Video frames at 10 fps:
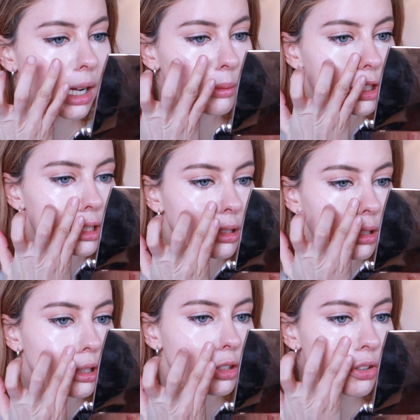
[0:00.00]
I'm just
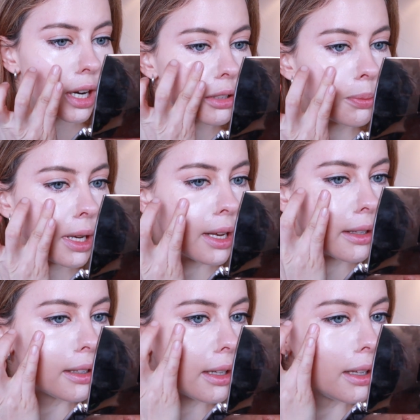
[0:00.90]
gonna try to
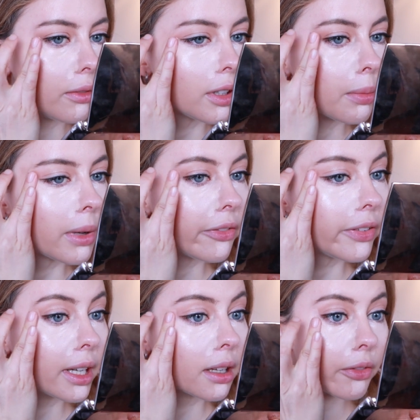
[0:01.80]
blend it in with my
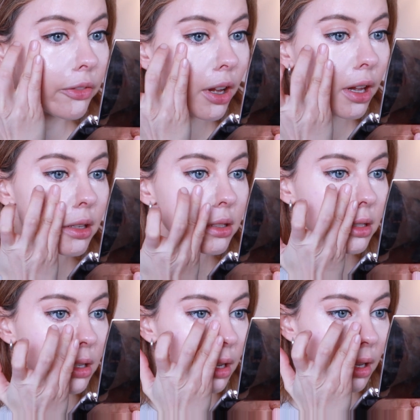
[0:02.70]
finger
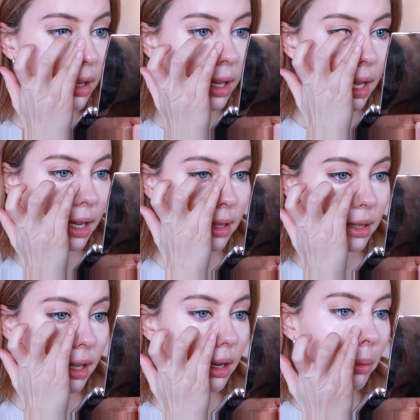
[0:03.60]
first,
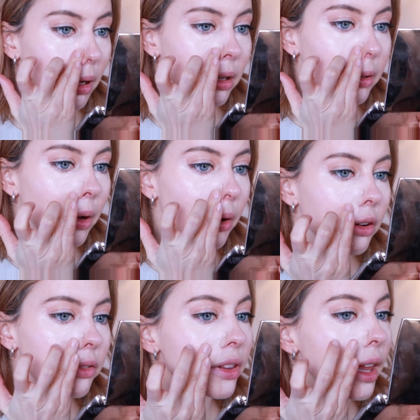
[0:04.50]
and then I'm gonna go
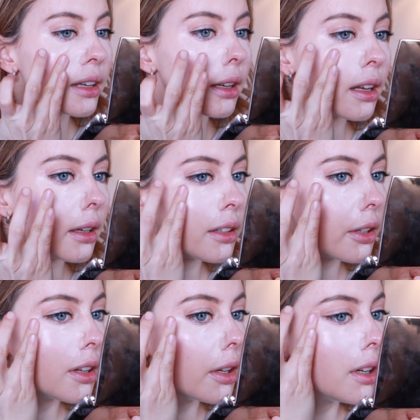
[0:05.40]
over that and
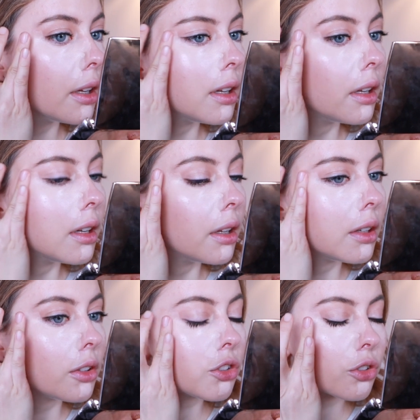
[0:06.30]

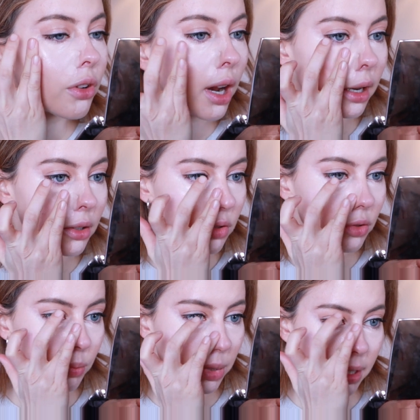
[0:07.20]
try
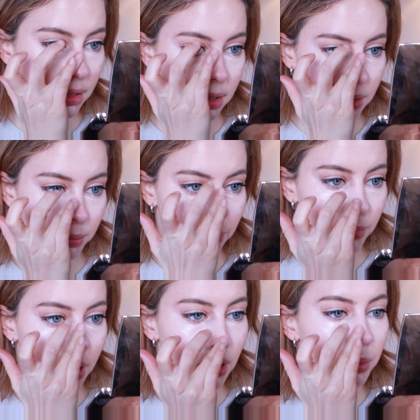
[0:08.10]
to blend it
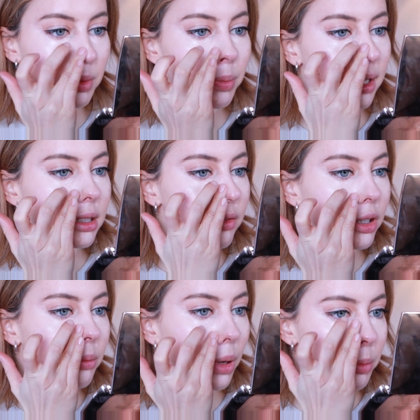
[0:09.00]
a bit better
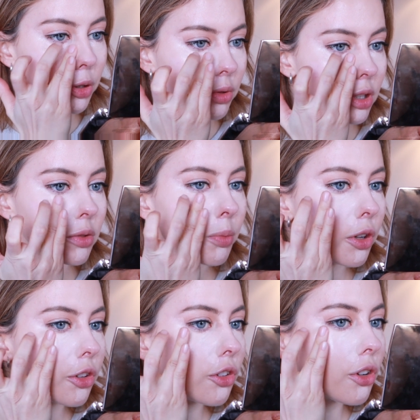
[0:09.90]
with my beauty
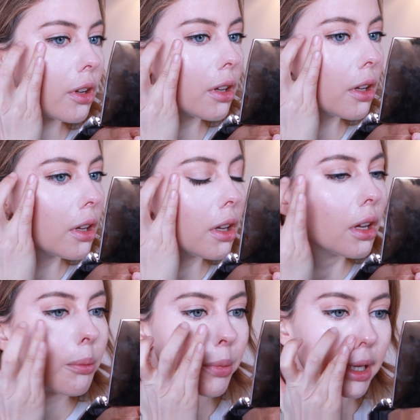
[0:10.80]
sponge.
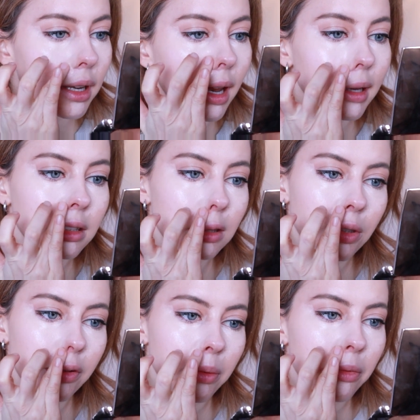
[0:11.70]
But I like to
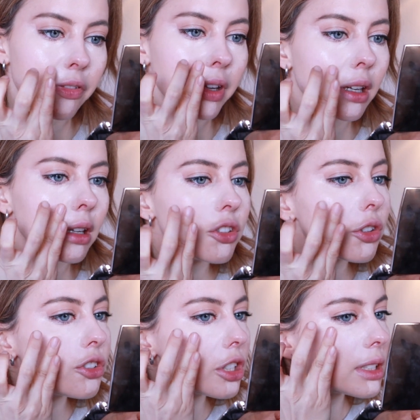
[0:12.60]
do it with my finger
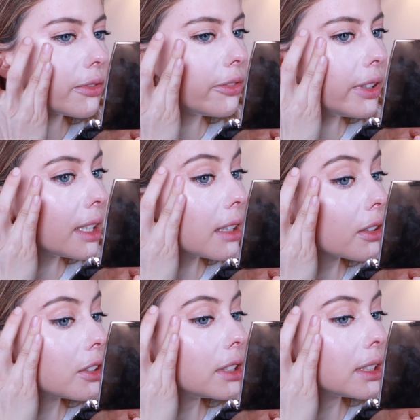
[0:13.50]
to just feel the
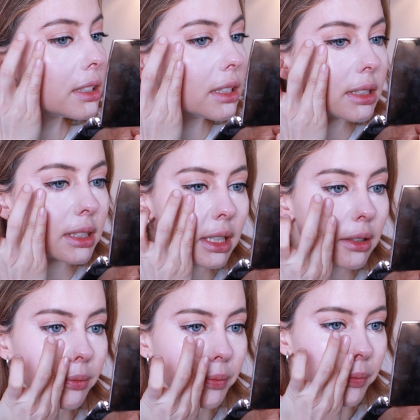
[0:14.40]

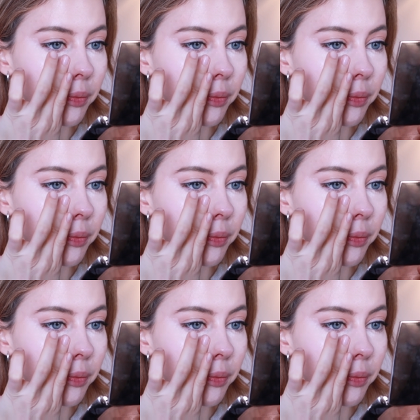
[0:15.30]
consistency.